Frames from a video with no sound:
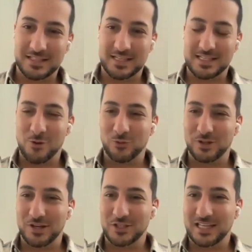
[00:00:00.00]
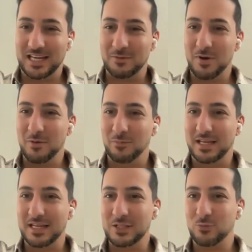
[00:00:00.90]
business that we launched came up,
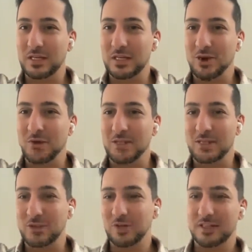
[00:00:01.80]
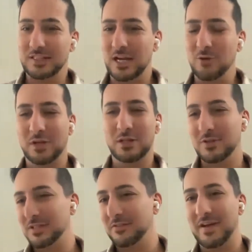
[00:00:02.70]
because we noticed during the ceremony,
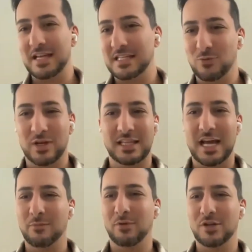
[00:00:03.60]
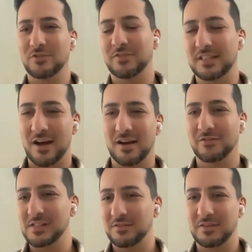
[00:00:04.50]
this was a fancy wedding. They had a bunch of
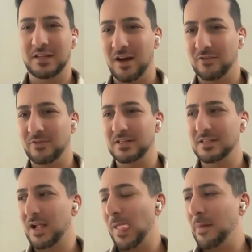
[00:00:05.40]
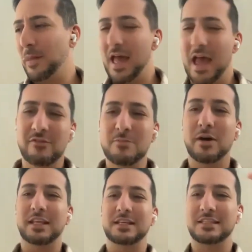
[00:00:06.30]
photographers, videographers.
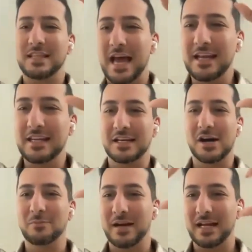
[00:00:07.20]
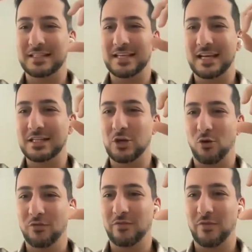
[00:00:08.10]
Everybody is standing up and taking
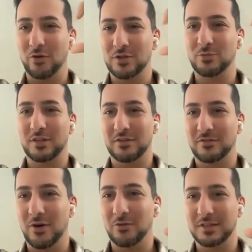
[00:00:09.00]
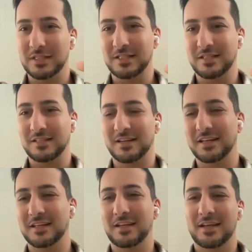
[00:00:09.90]
their own photos with their phones,
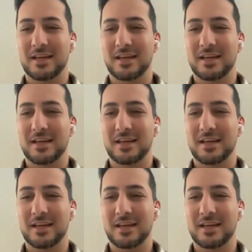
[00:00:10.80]
right?